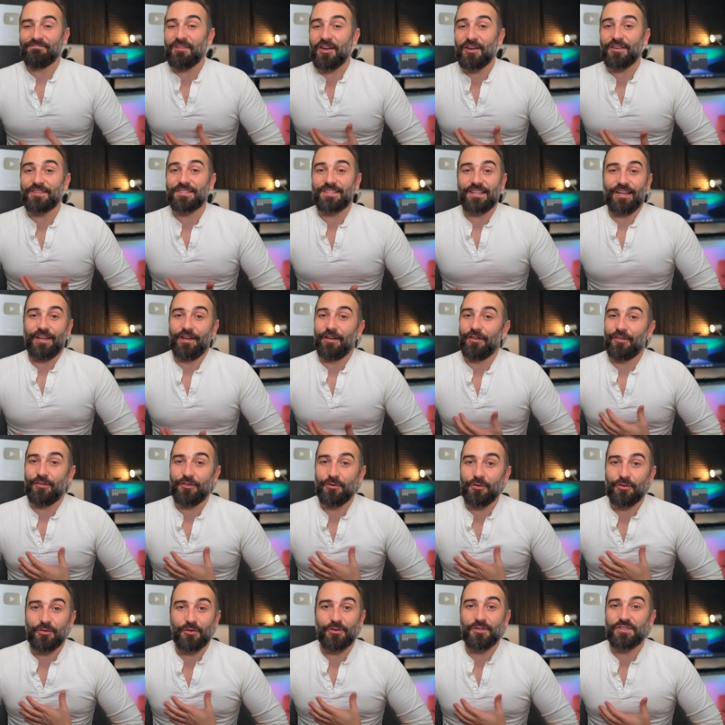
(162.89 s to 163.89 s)
Us Linux
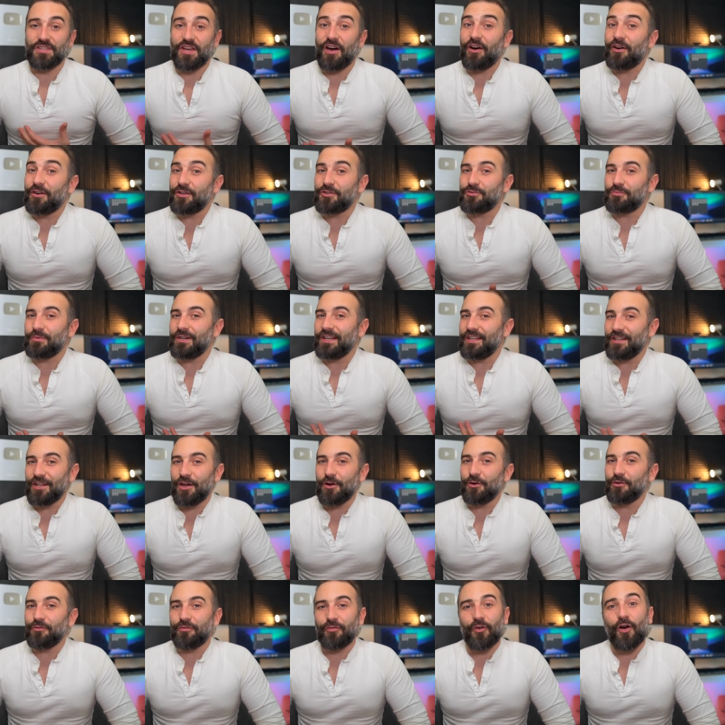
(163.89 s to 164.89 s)
users aren't really
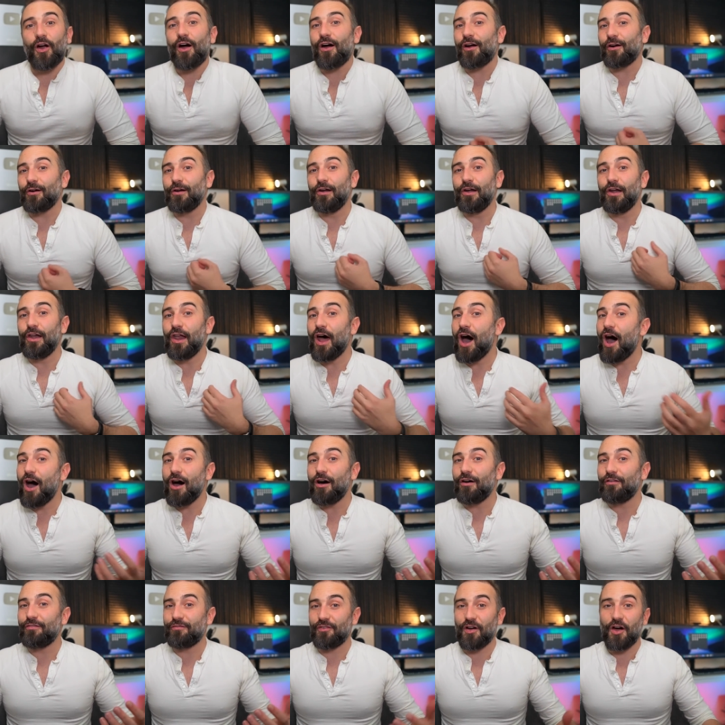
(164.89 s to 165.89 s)
known for our
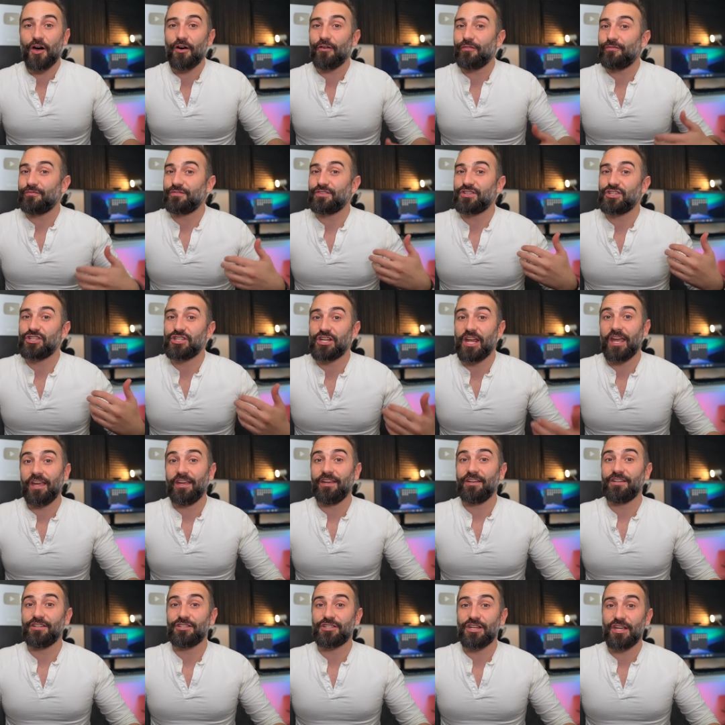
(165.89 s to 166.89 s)
love of
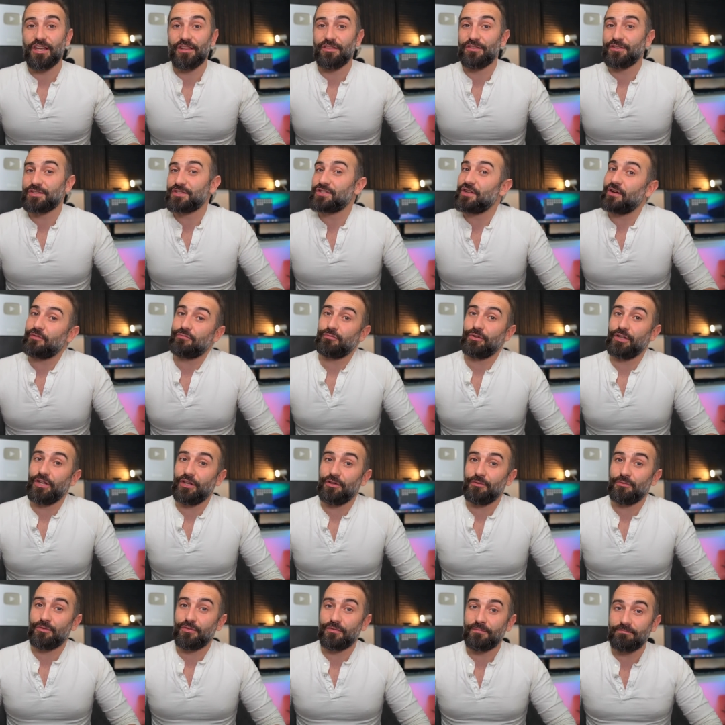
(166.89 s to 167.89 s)
change in the stuff we
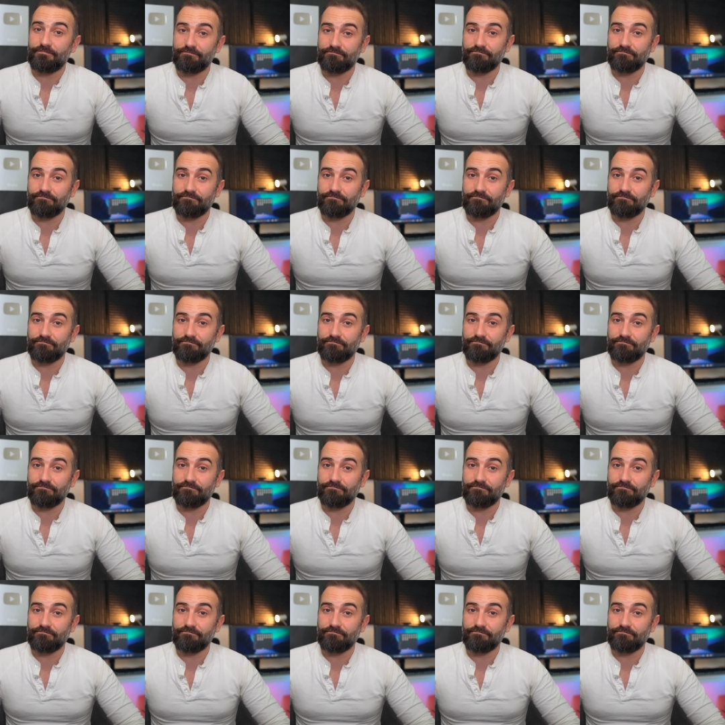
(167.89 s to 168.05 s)
use.